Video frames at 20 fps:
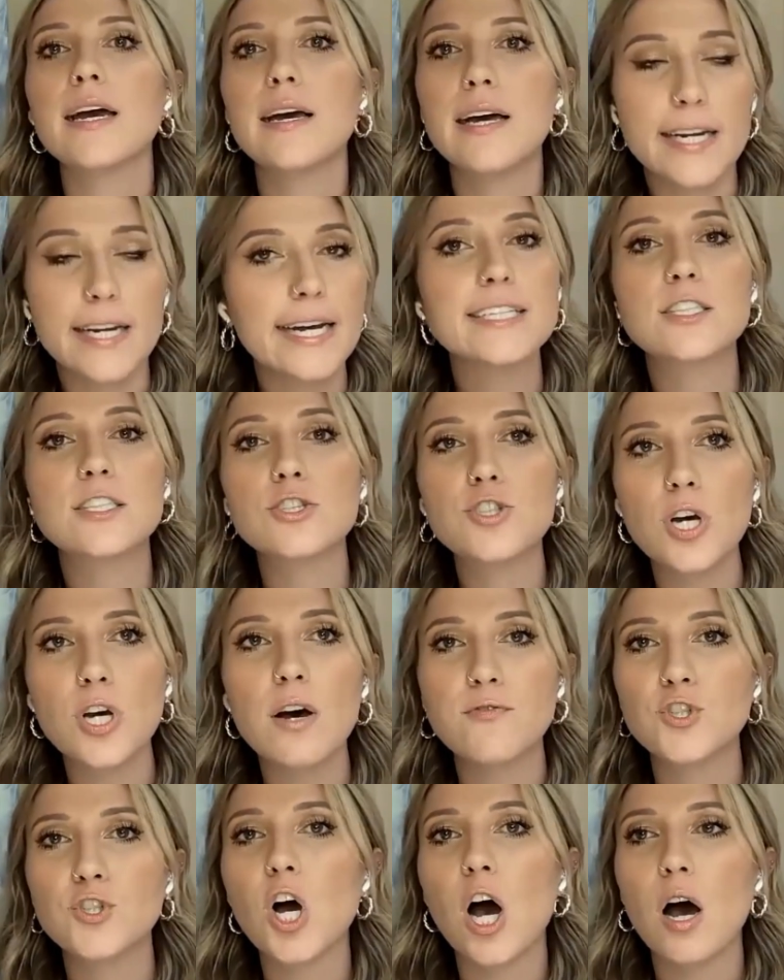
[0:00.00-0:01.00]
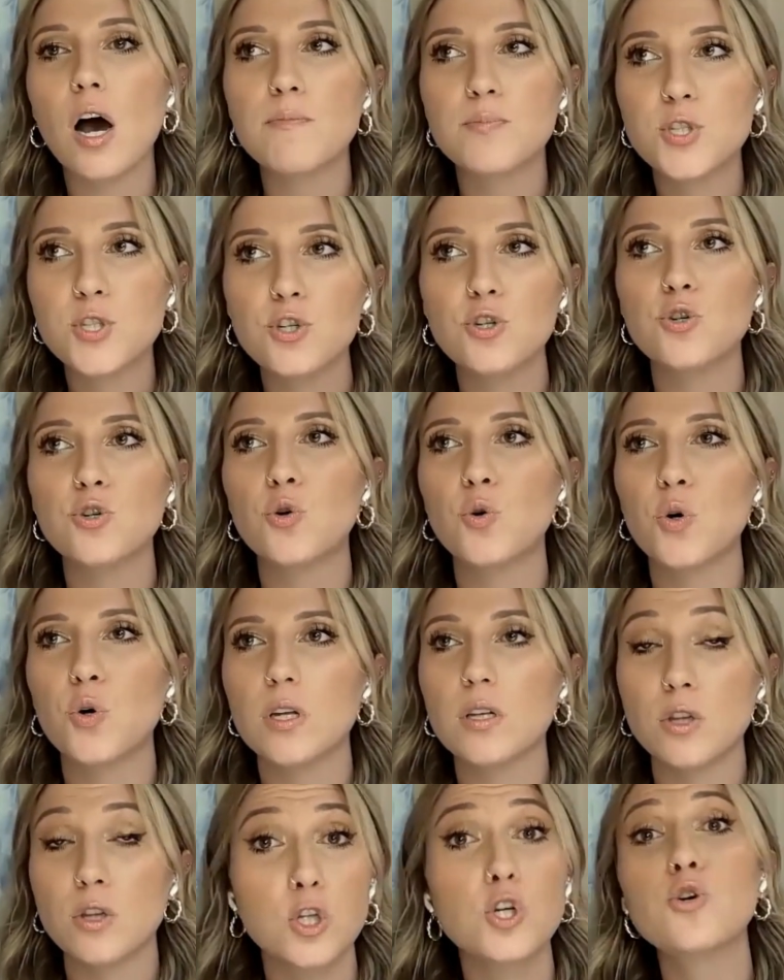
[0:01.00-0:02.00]
it's a tough job to
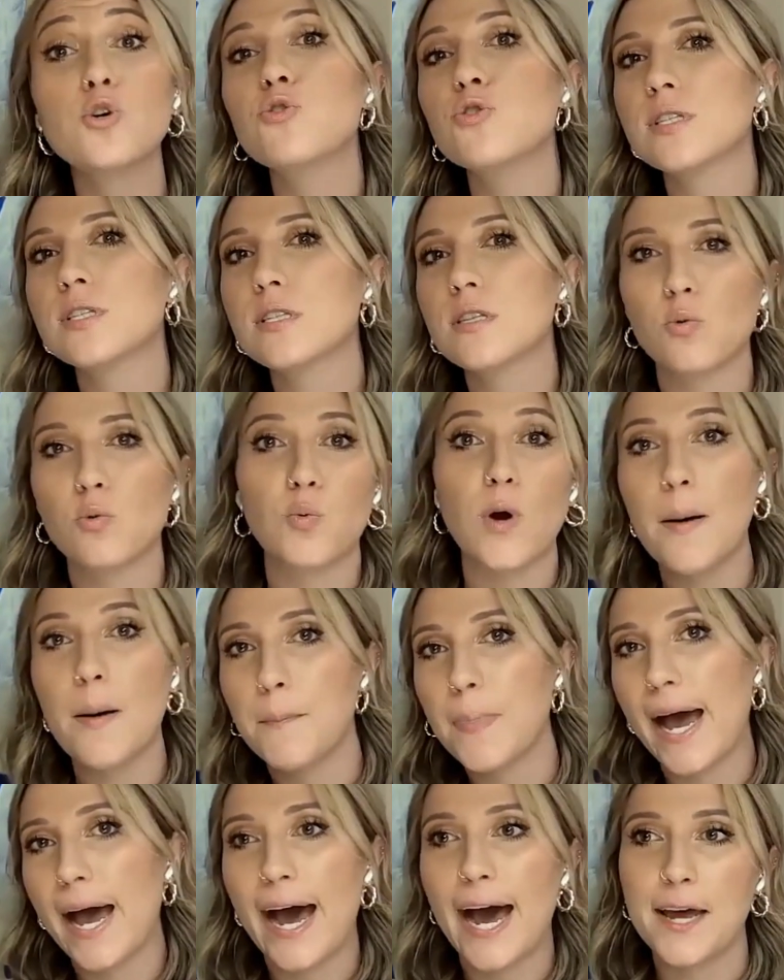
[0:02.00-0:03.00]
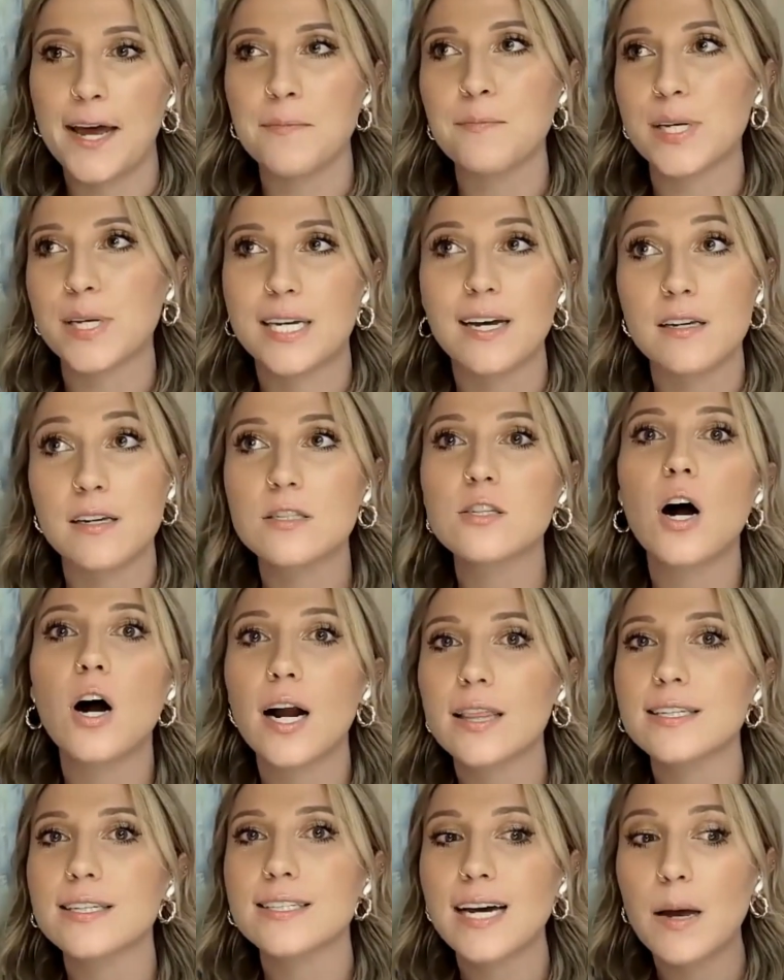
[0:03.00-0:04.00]
lose the rep at, because a
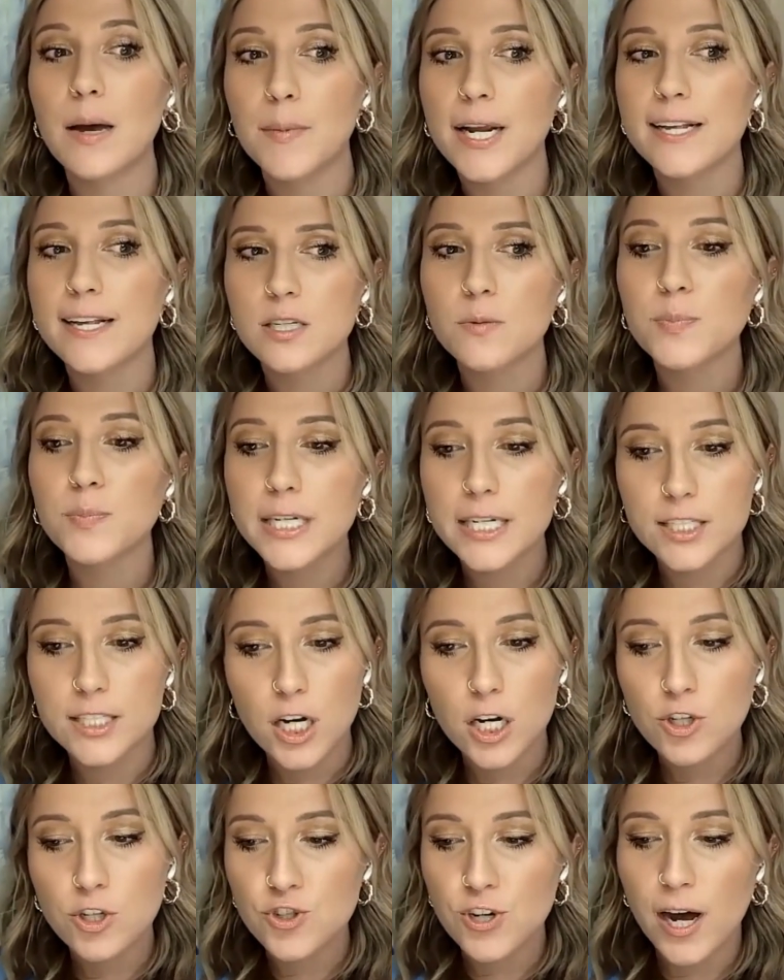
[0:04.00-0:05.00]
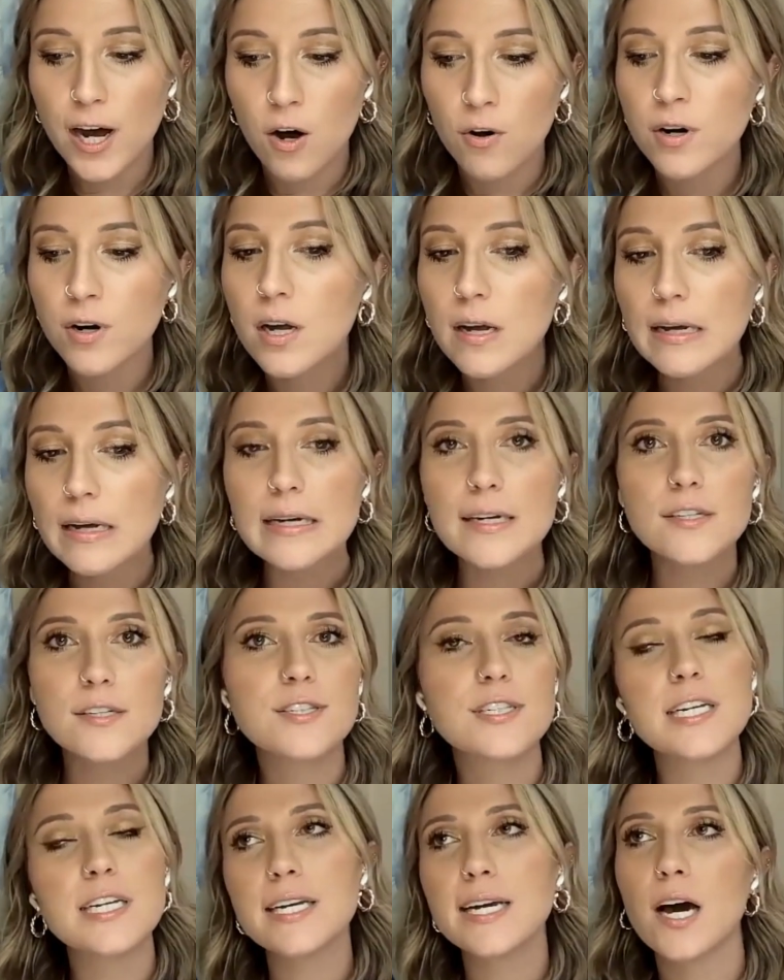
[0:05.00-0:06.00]
lot of the time it ends up being a touchdown,
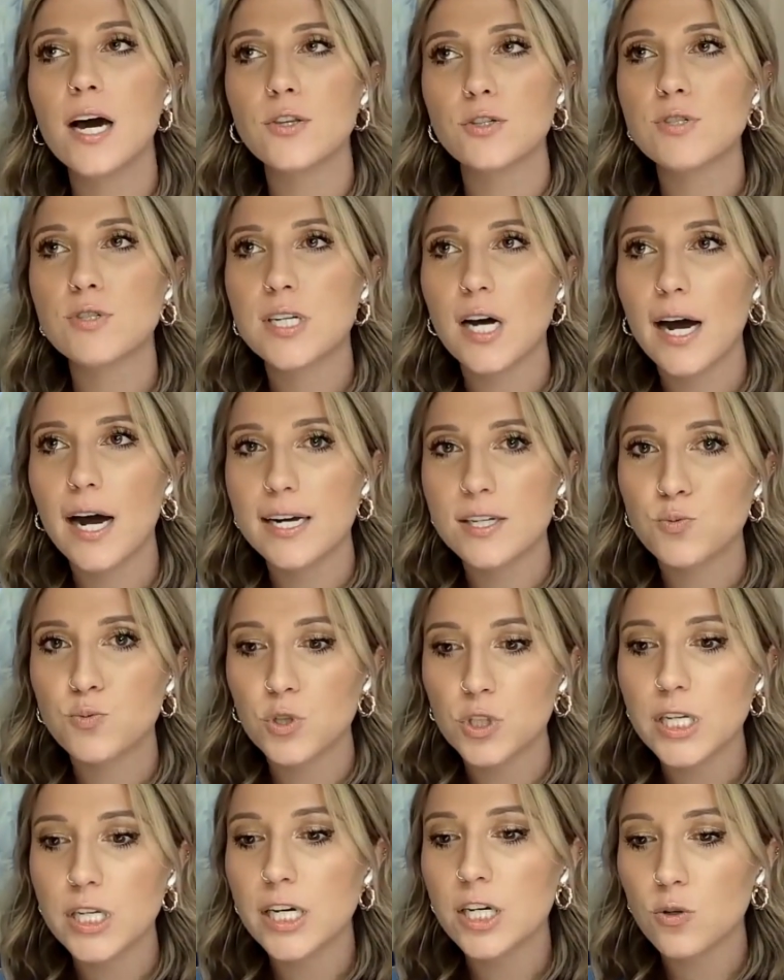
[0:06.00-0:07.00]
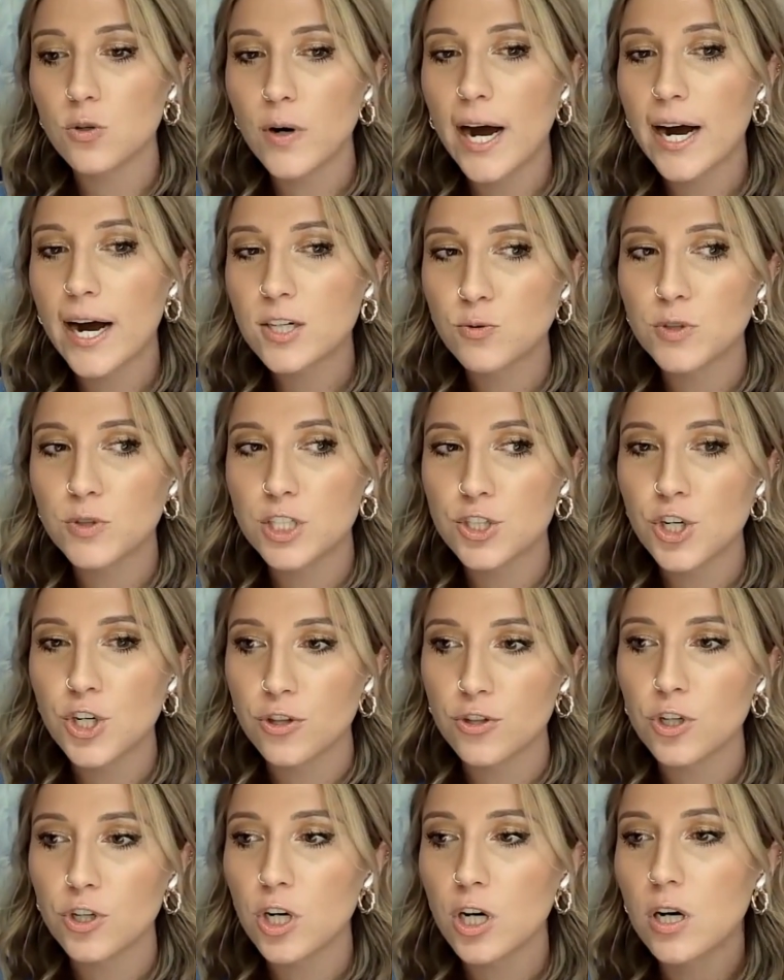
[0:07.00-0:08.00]
seeing how those guys really interact with each
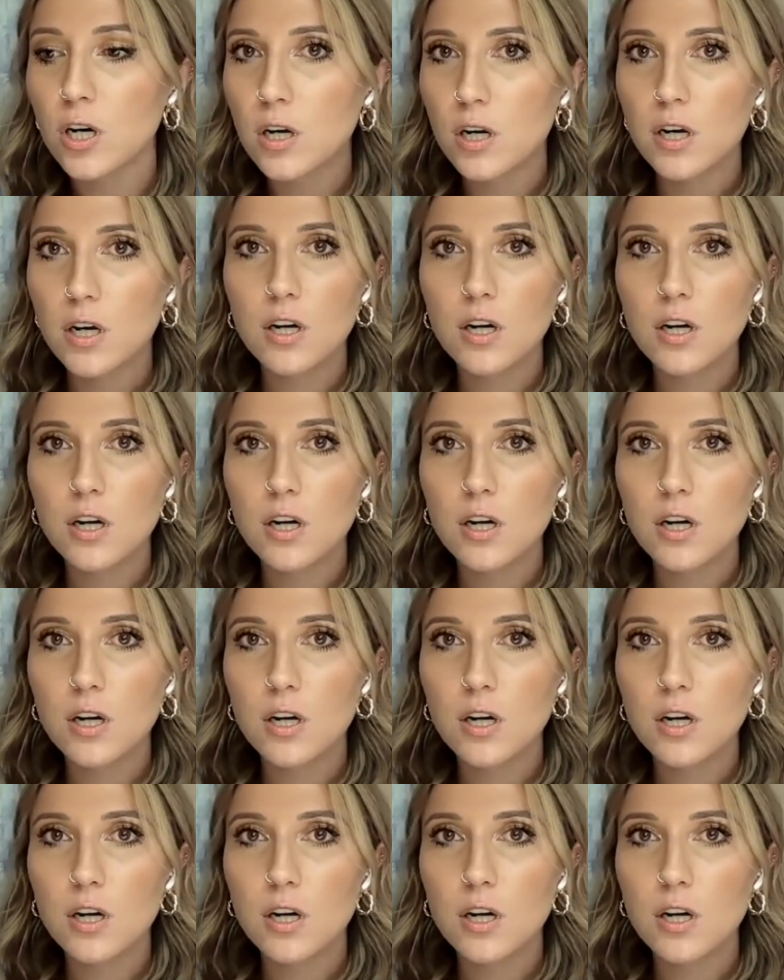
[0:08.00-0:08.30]
other.